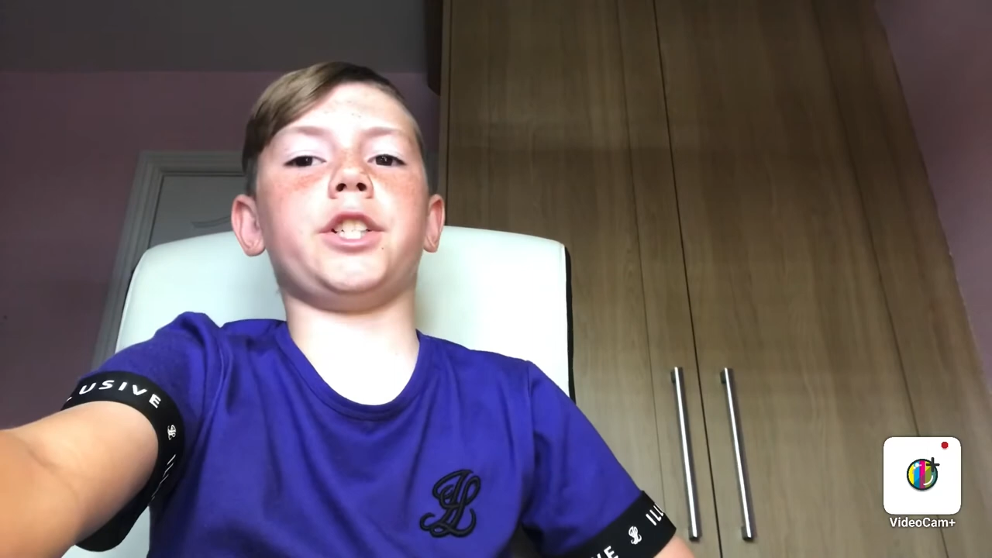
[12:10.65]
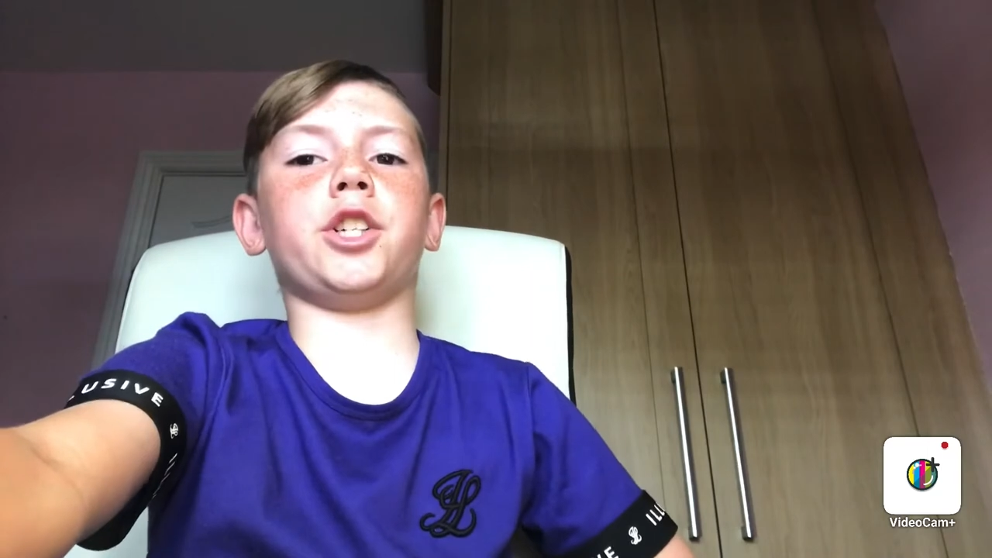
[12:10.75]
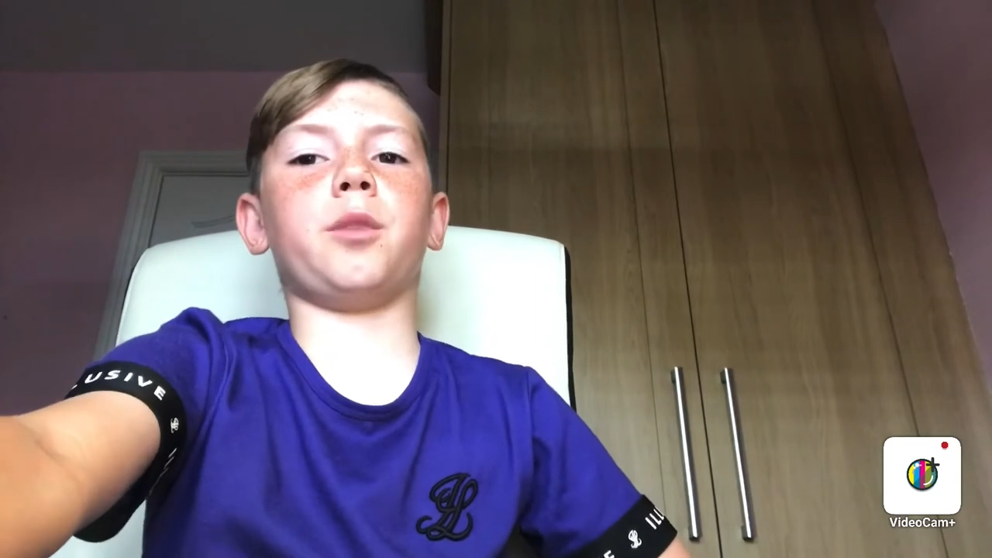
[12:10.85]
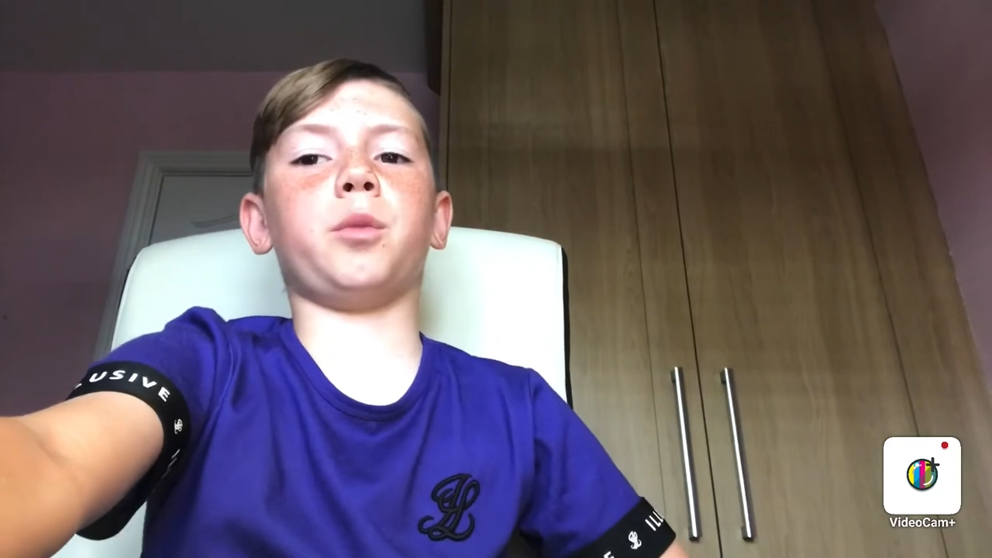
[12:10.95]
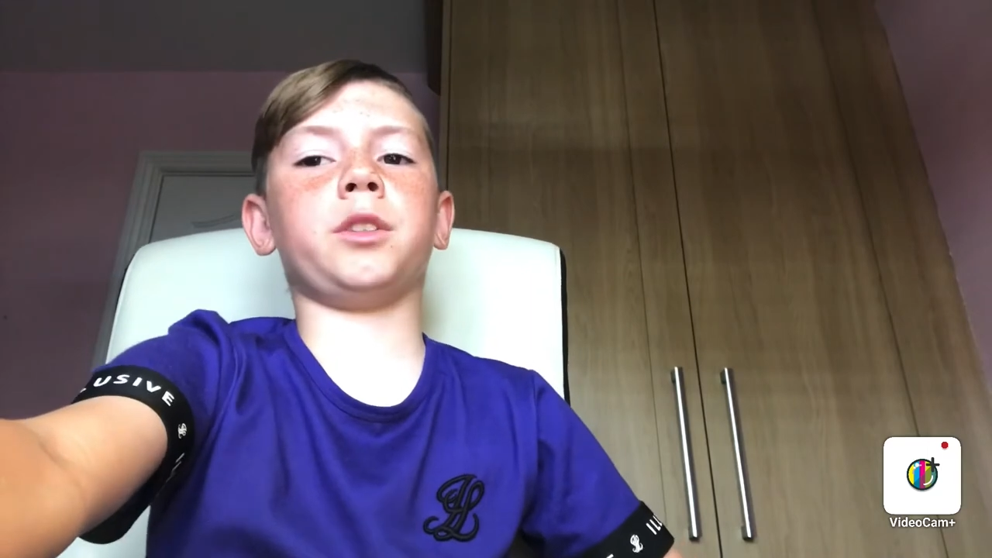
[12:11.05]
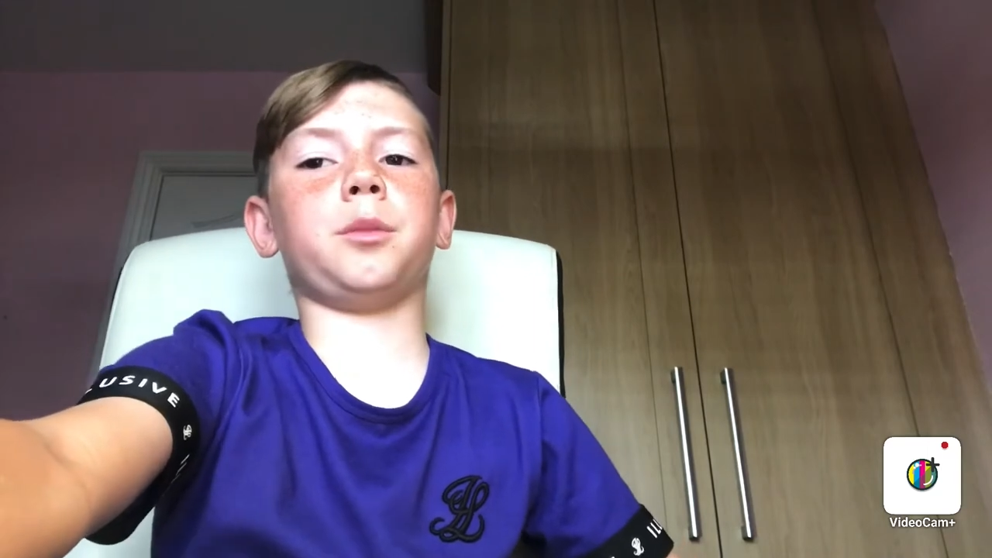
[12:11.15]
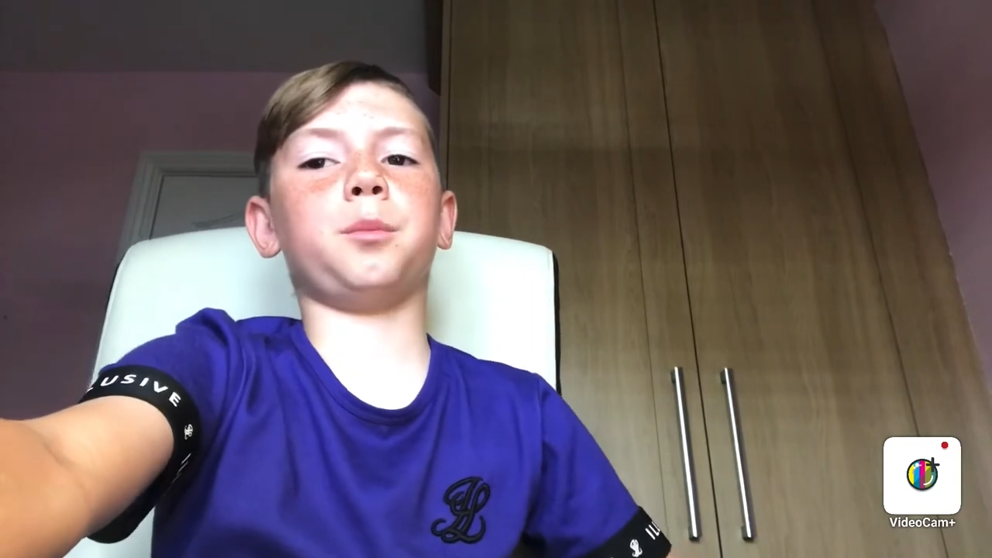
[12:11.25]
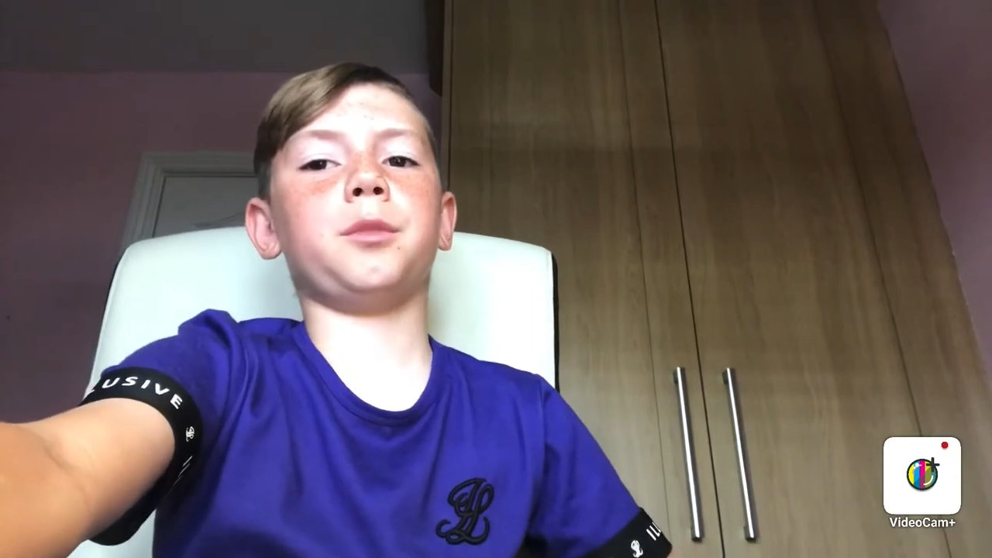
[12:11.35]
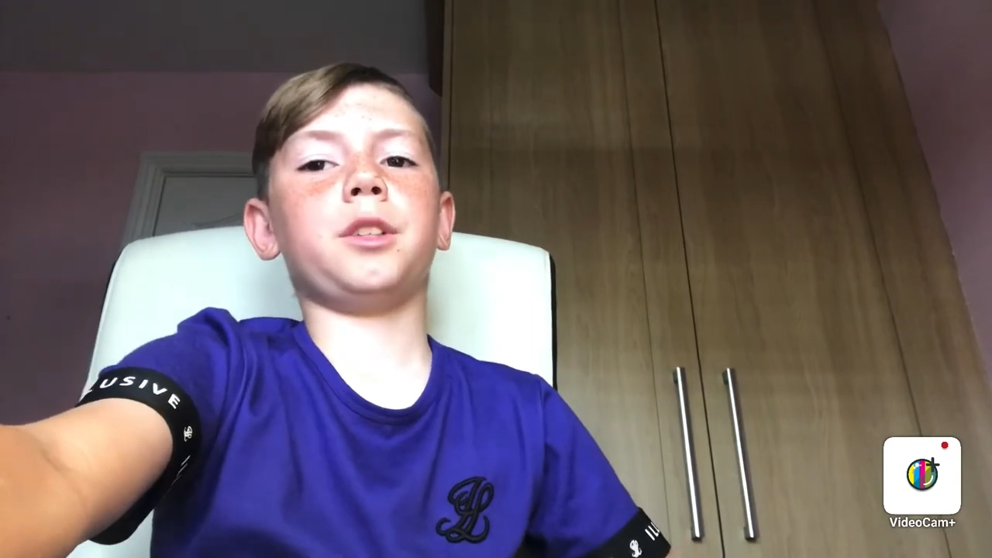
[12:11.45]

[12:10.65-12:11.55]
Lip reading: job with them